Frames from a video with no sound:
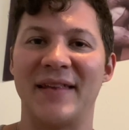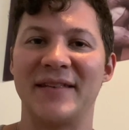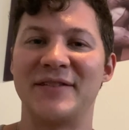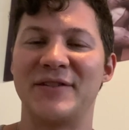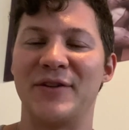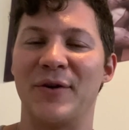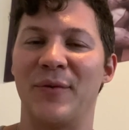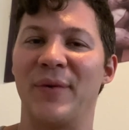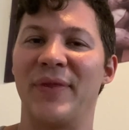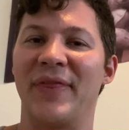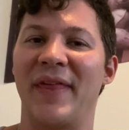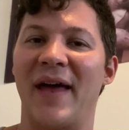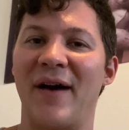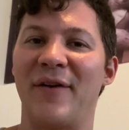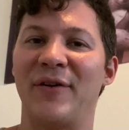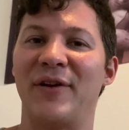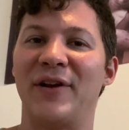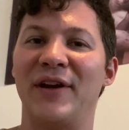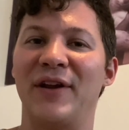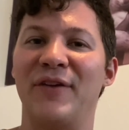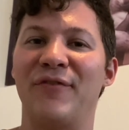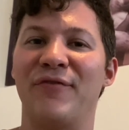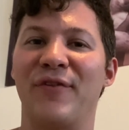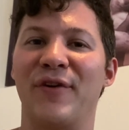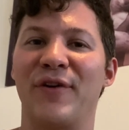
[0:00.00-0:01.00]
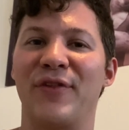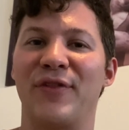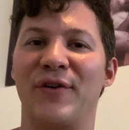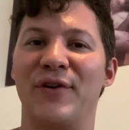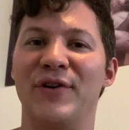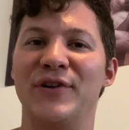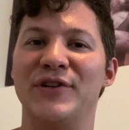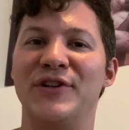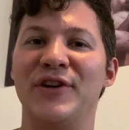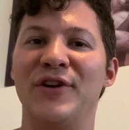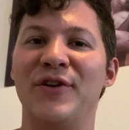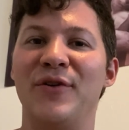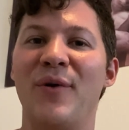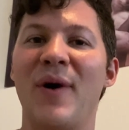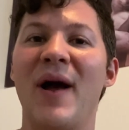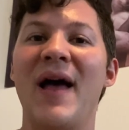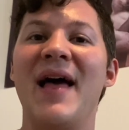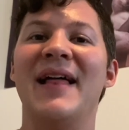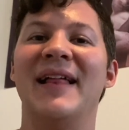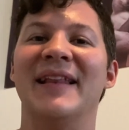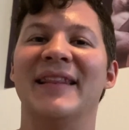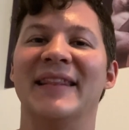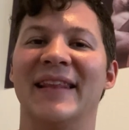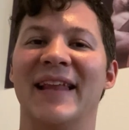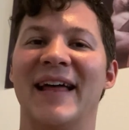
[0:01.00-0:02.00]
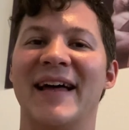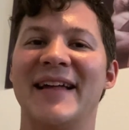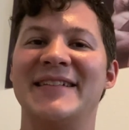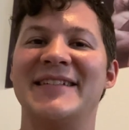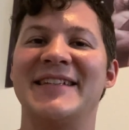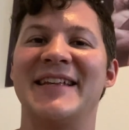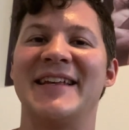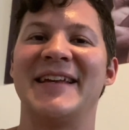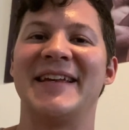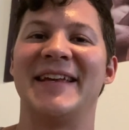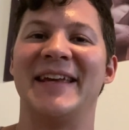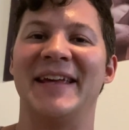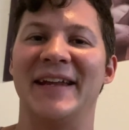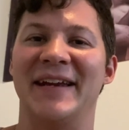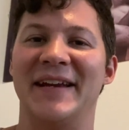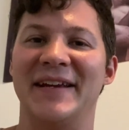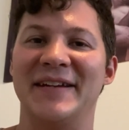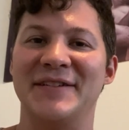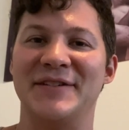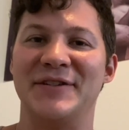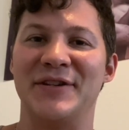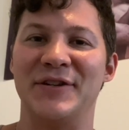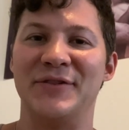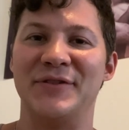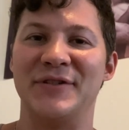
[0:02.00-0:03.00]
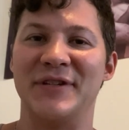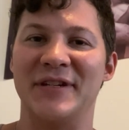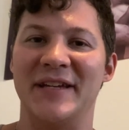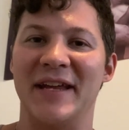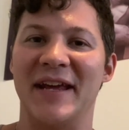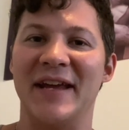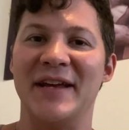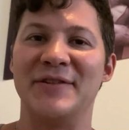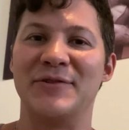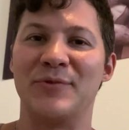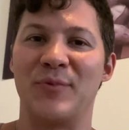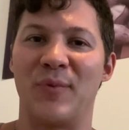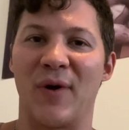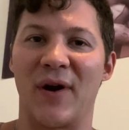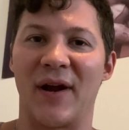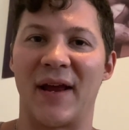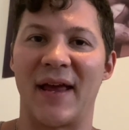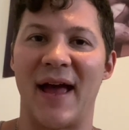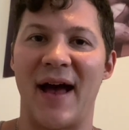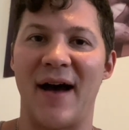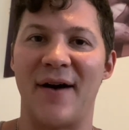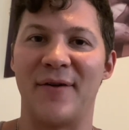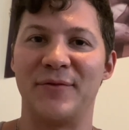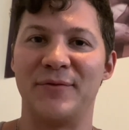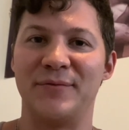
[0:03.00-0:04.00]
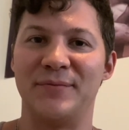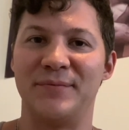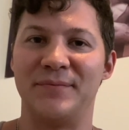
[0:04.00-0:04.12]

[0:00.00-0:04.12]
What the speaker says: So without any further ado, let's get into today's workout.